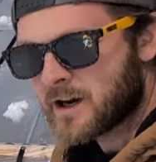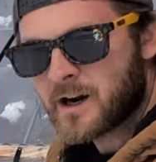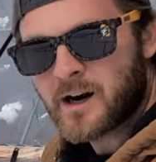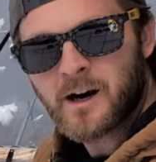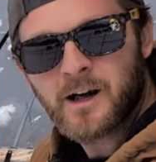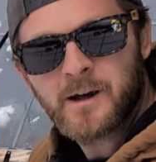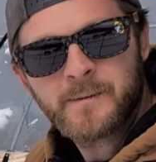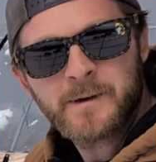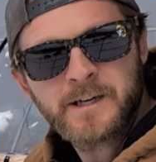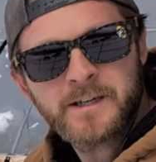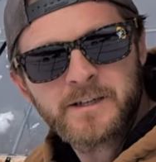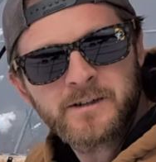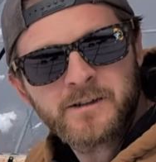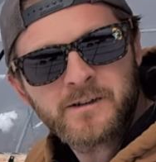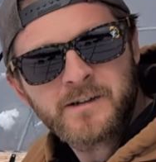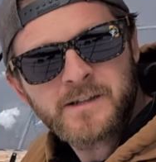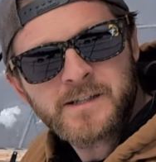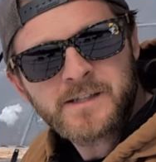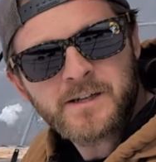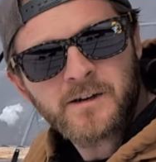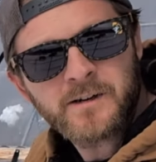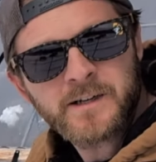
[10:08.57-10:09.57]
all I'm gonna do
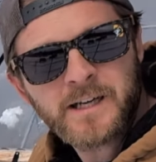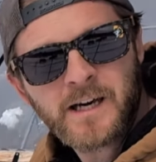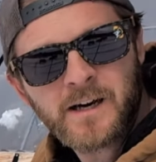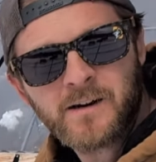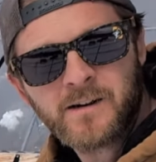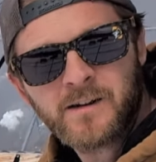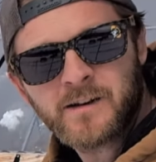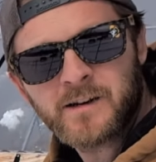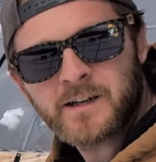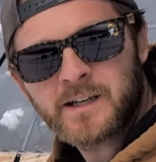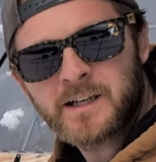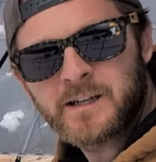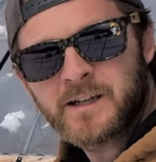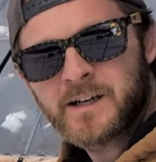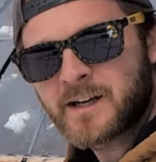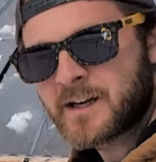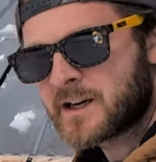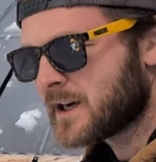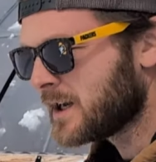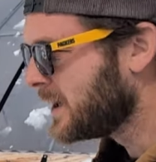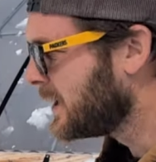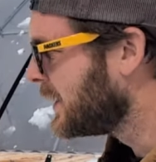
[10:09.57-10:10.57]
is go down along
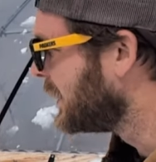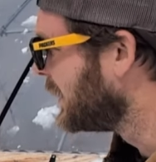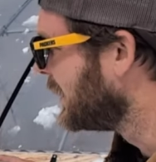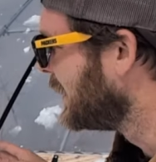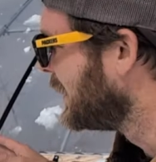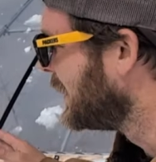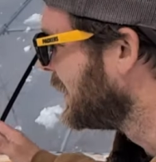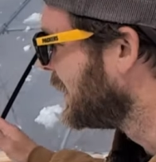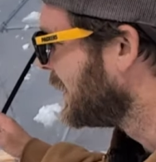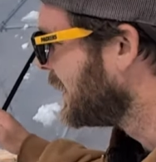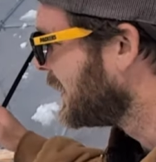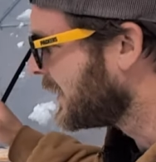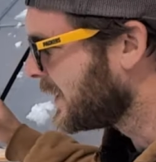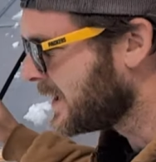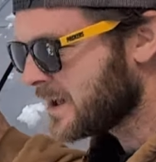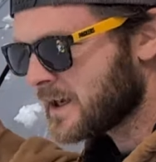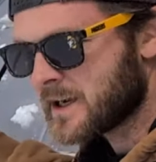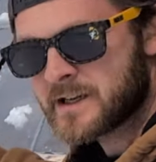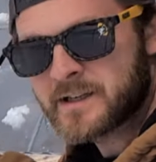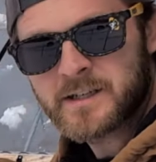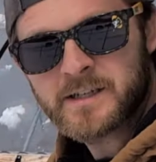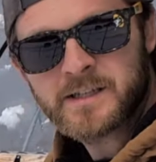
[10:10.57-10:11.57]
here
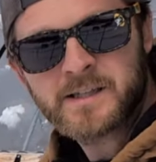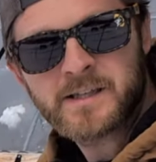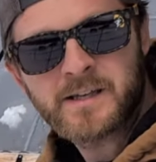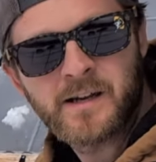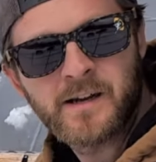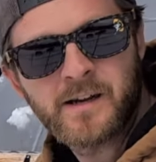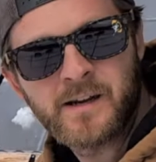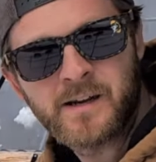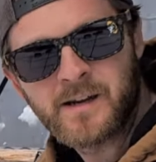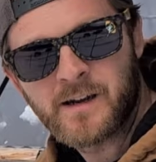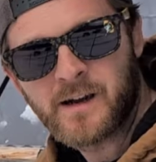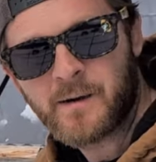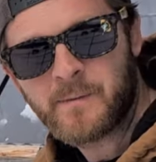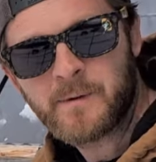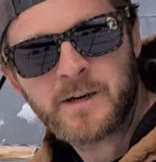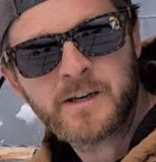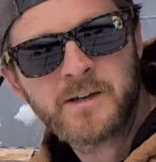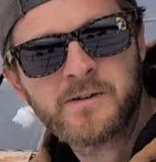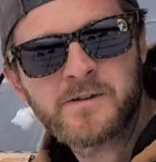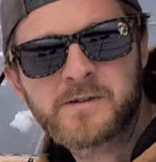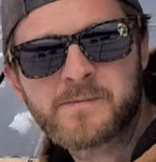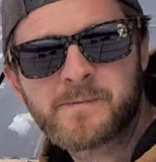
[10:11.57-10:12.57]
and I'm
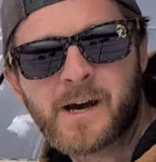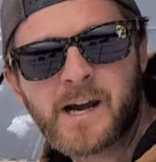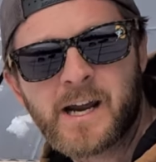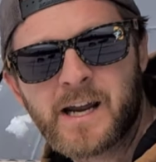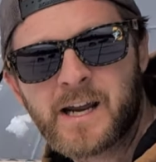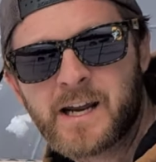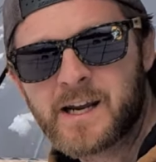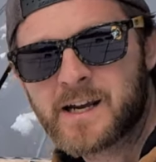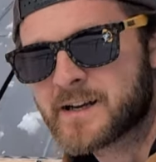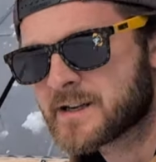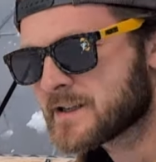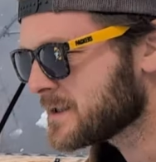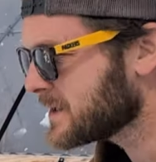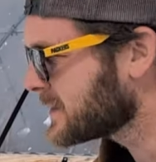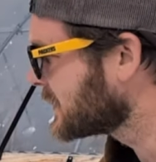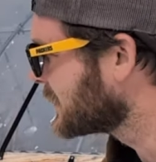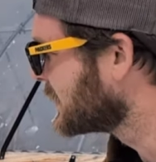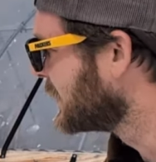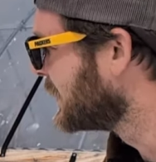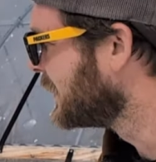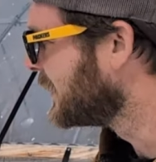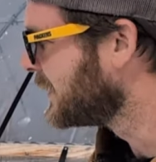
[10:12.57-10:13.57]
gonna use my
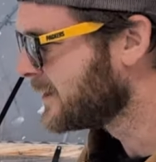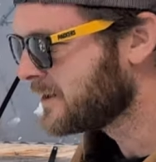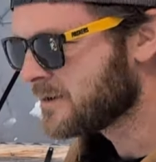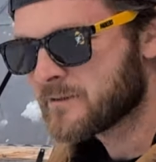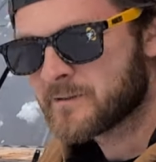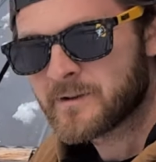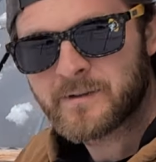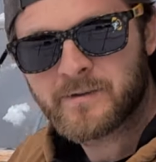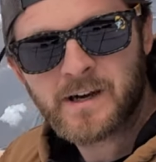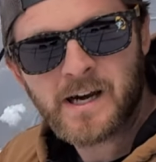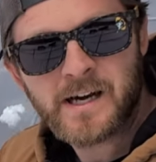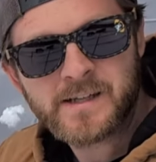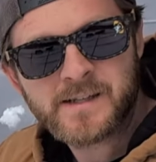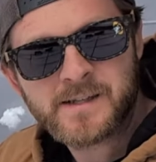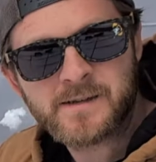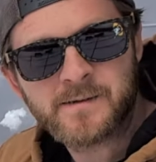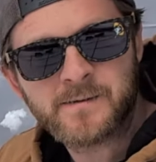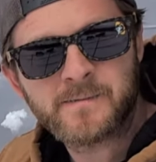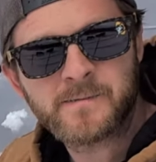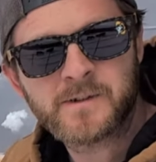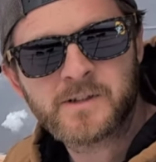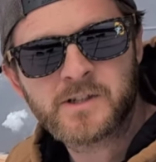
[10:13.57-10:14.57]
hands. We've got
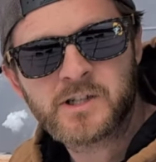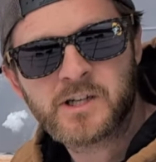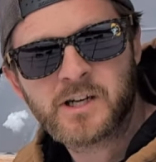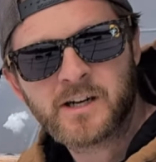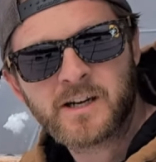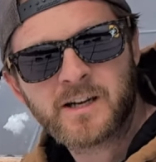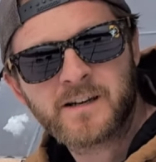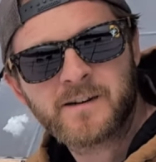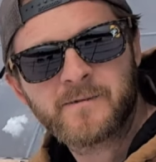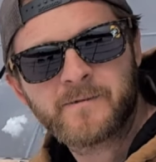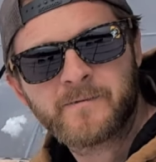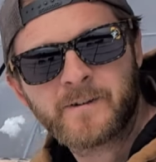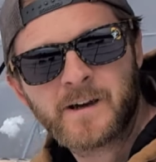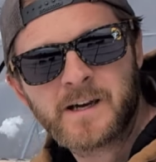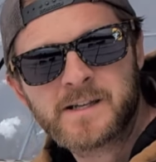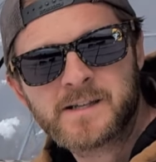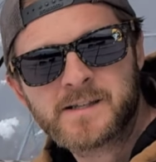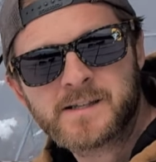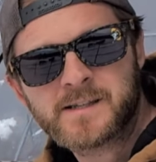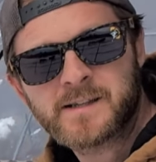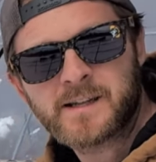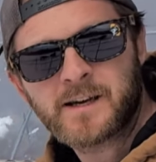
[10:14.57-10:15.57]
some chicken
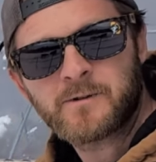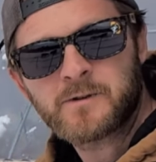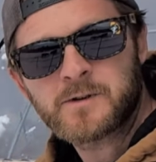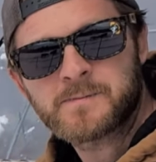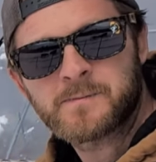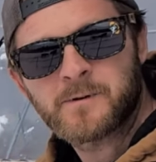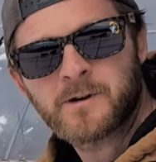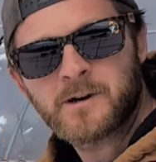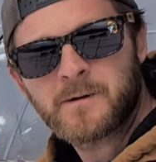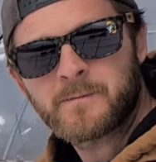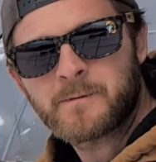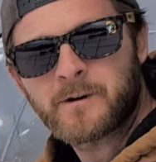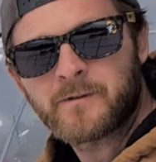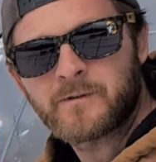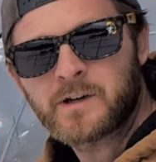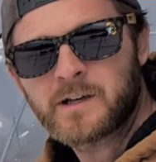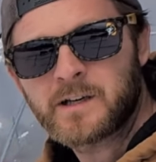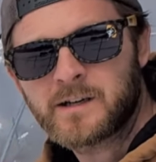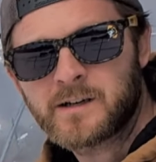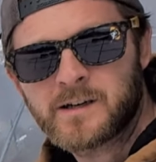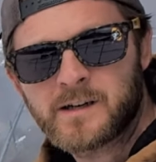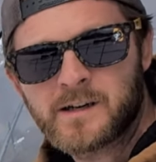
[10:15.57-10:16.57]
fence that was put up
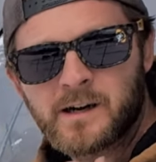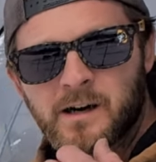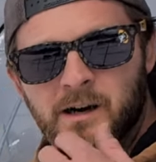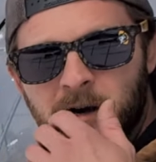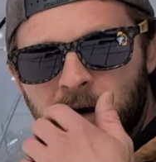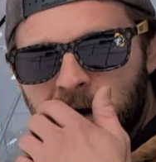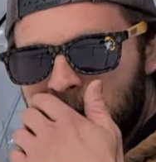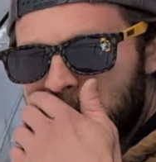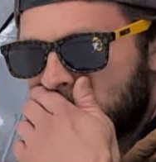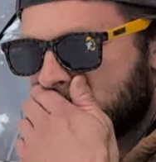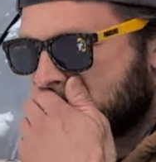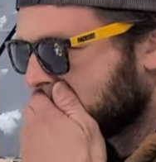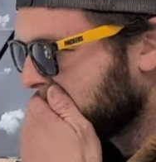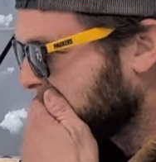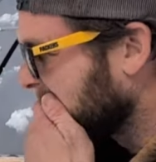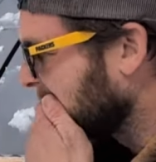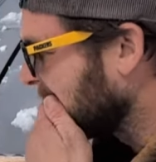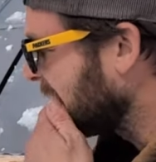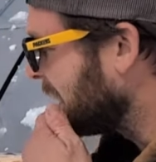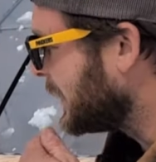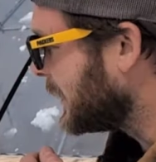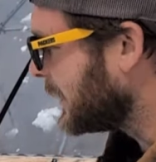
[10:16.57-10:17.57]
over here
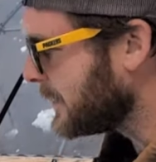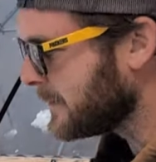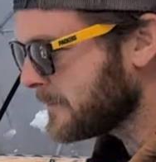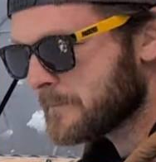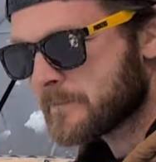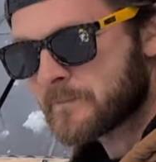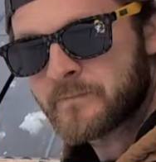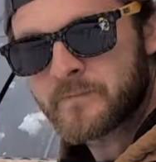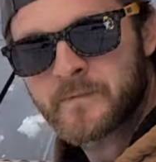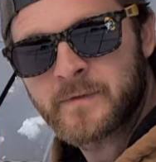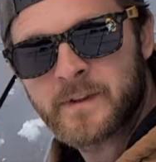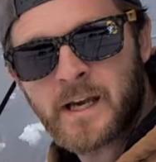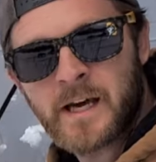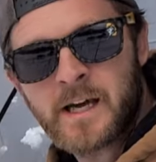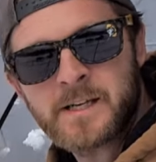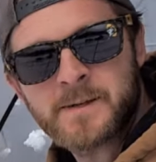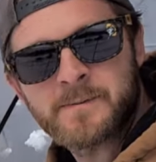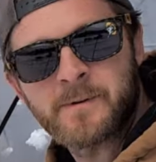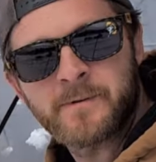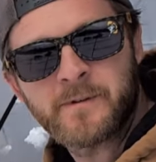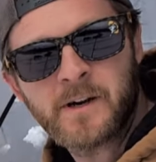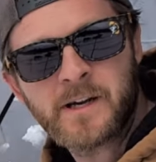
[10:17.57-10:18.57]
that
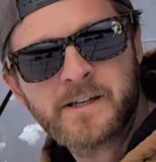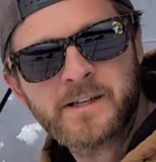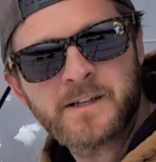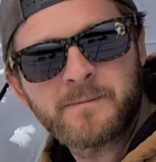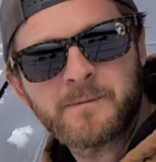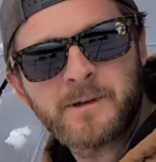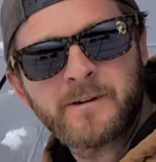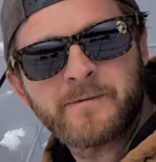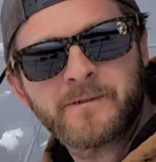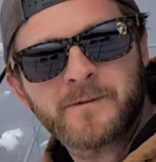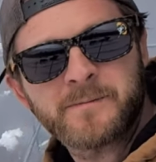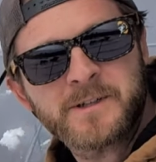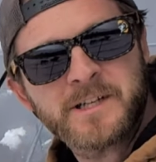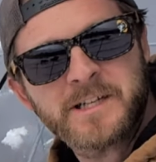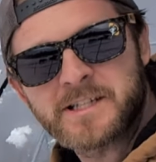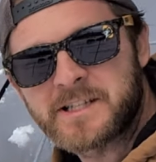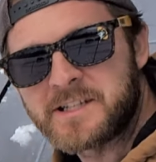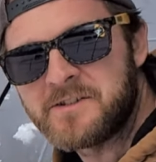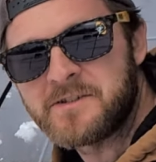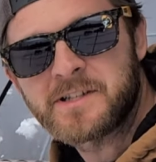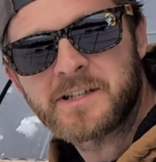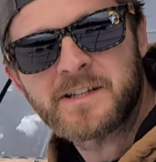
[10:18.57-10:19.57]
is preventing me from
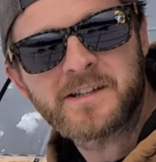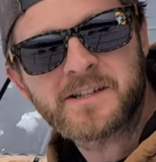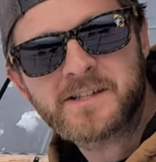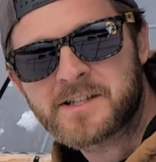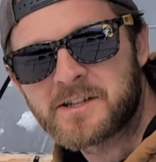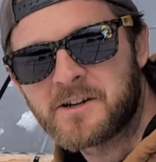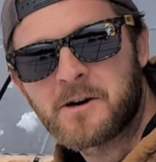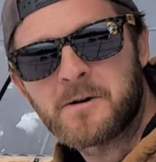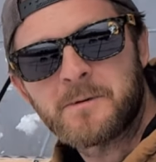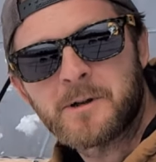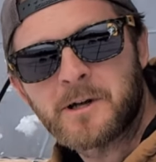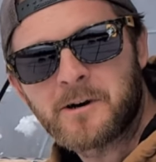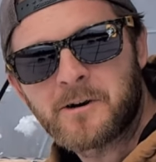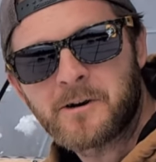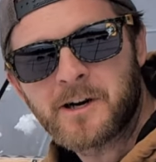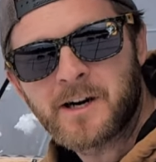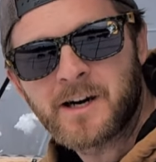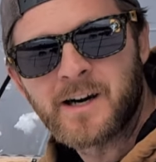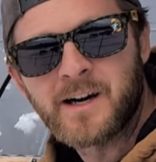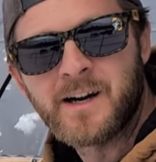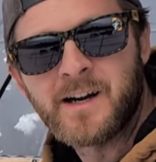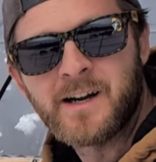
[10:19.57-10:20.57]
just using the
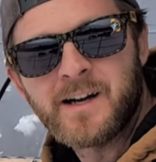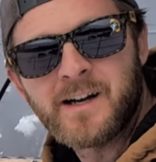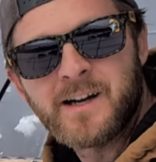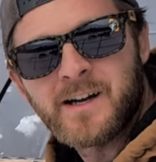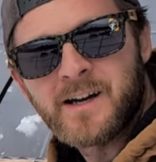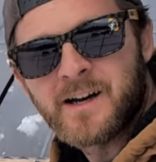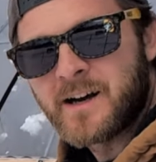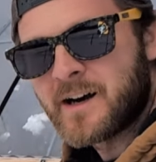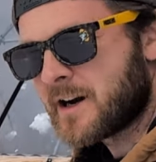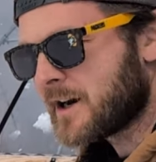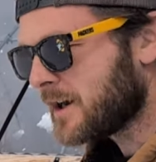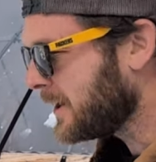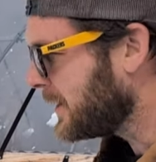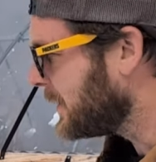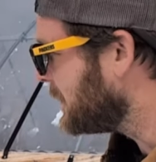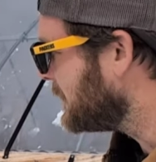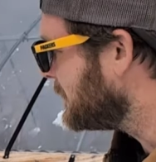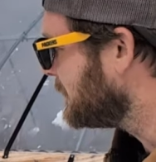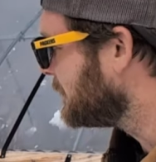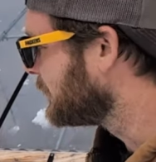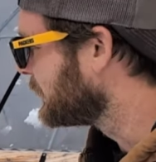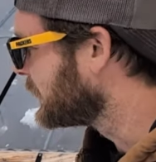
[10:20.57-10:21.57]
snowblower.
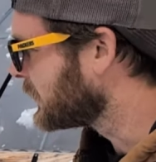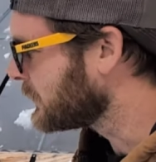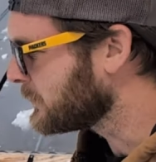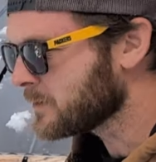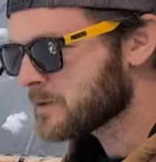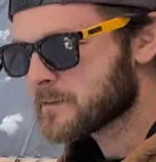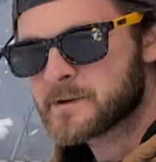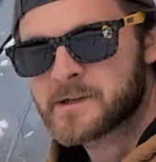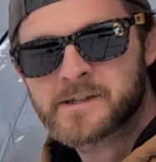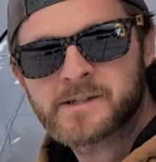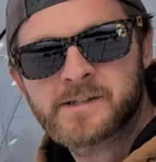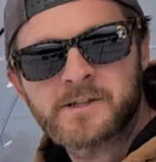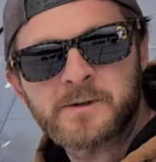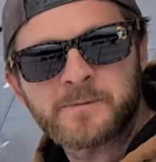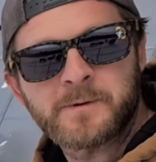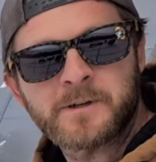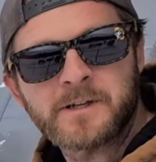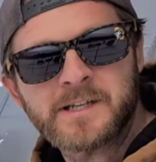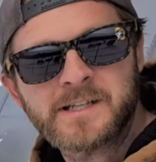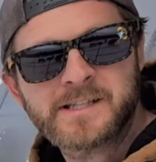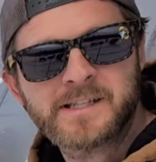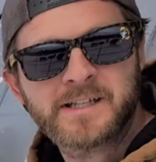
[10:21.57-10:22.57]
It would have been
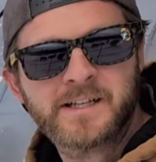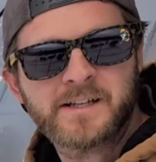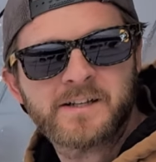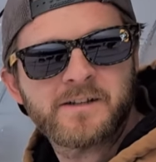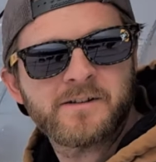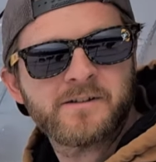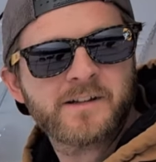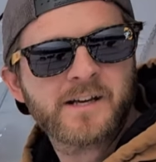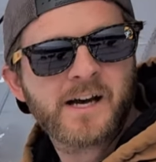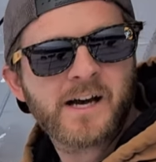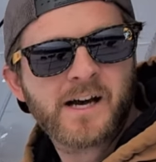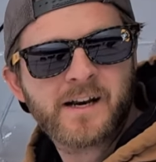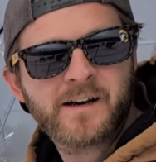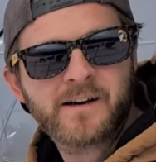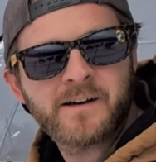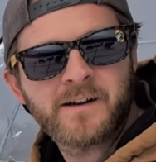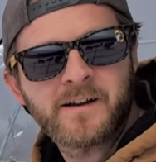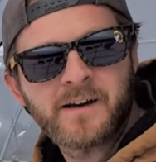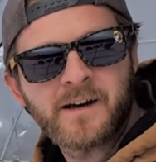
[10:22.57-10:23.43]
super easy to do that.